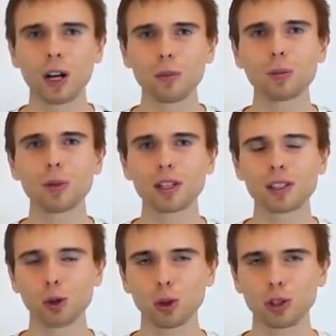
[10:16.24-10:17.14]

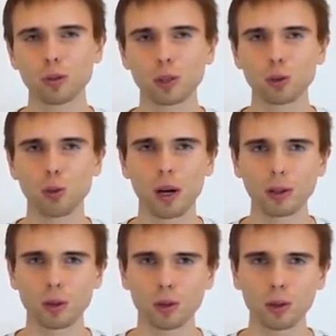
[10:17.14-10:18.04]
First, we pronounce
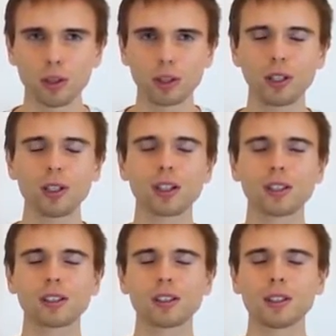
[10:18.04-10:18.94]
this mantra
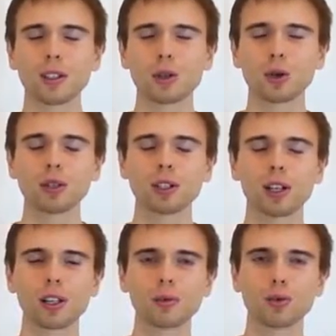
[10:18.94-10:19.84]
and
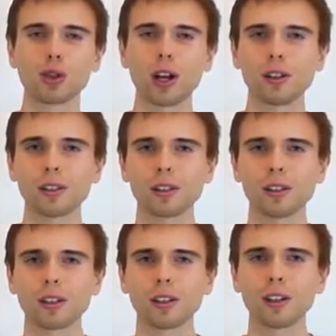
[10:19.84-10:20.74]
concentrate on the sound of
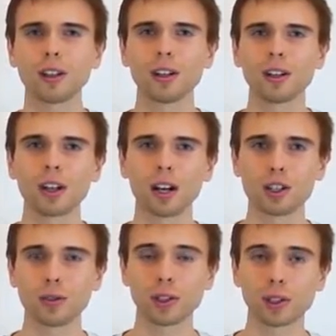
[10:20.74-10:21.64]

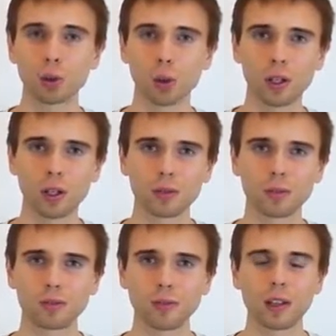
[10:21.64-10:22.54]
each syllable.
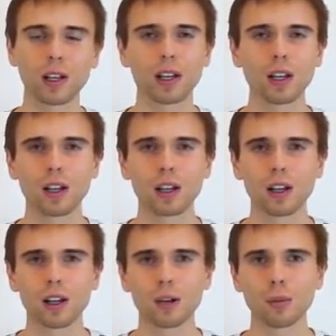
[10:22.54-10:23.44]

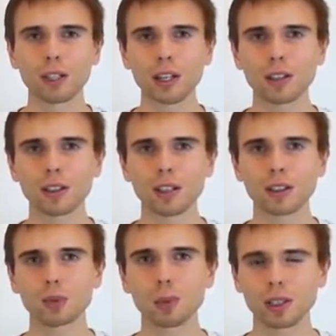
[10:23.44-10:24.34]
I really
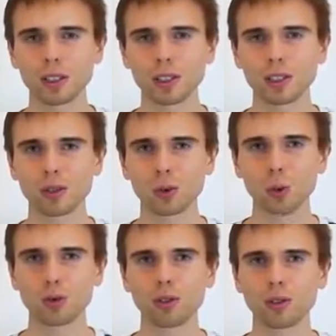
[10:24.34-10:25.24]
like this
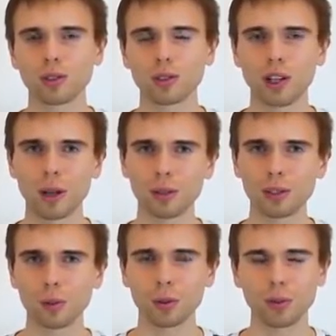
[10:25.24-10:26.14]
process
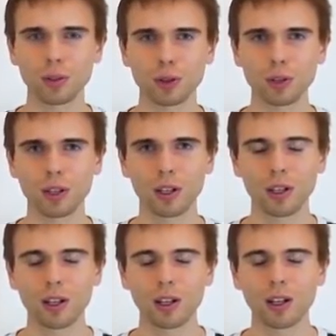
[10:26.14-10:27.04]
because
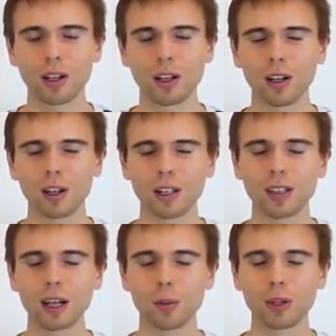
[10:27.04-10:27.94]
when
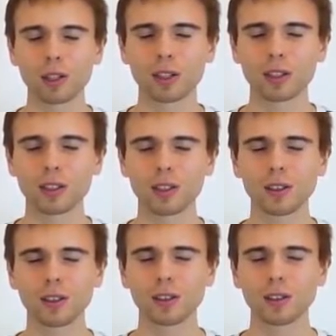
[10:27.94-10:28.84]
I
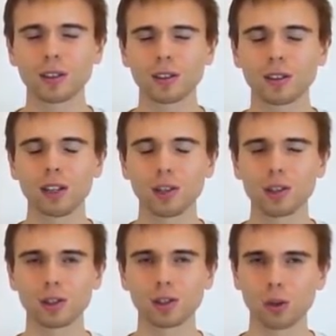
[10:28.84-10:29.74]
pronounced each
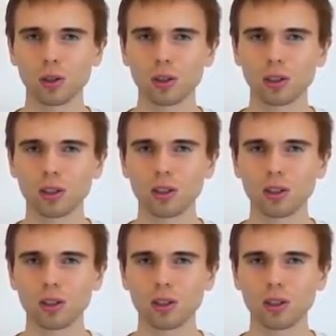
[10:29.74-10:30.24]
syllable,